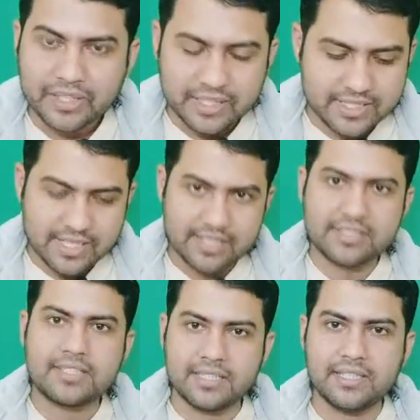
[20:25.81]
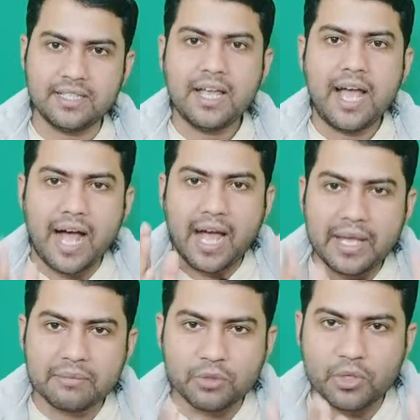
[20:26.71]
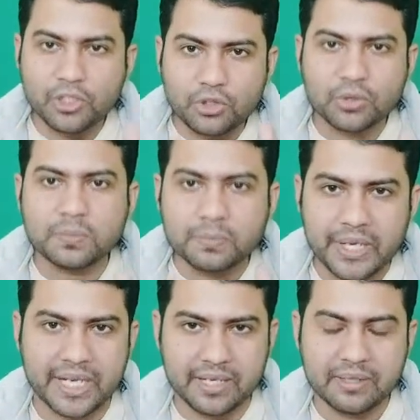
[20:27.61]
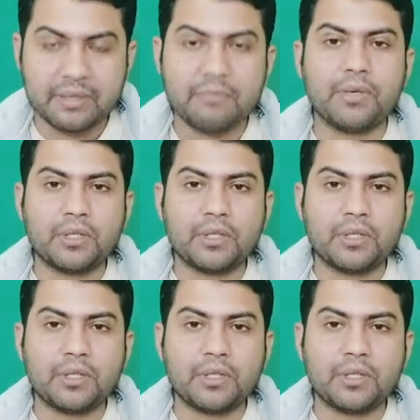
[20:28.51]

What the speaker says: He said, "See, I am going to fail,